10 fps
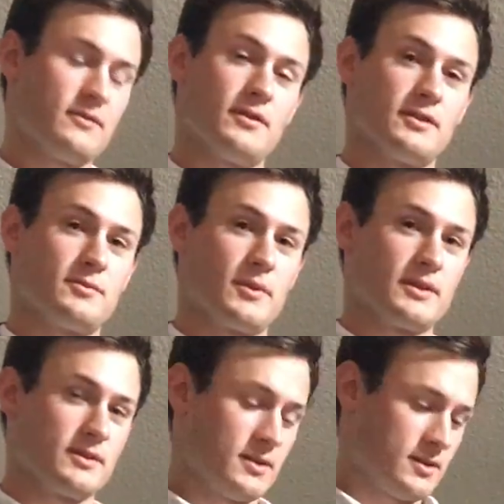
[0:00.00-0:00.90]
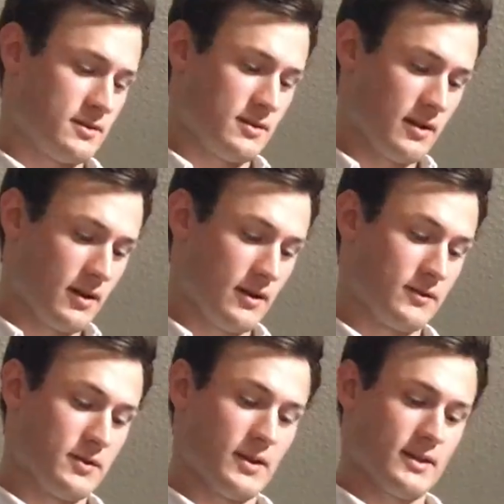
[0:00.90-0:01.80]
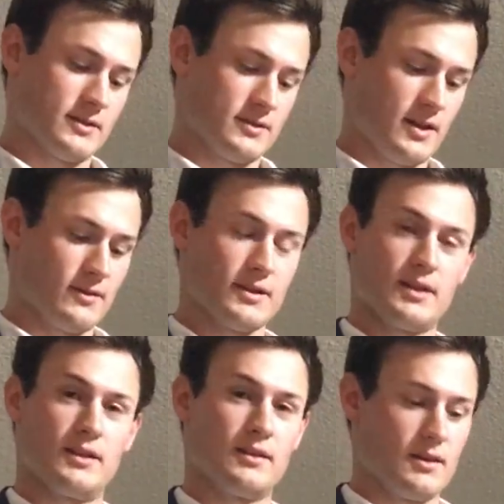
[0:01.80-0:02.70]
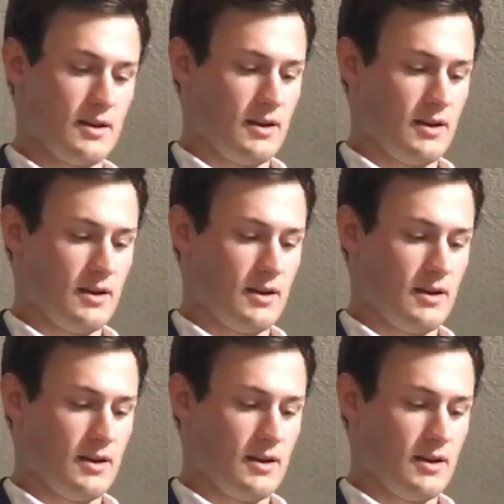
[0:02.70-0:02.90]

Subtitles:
for the spring of 2017,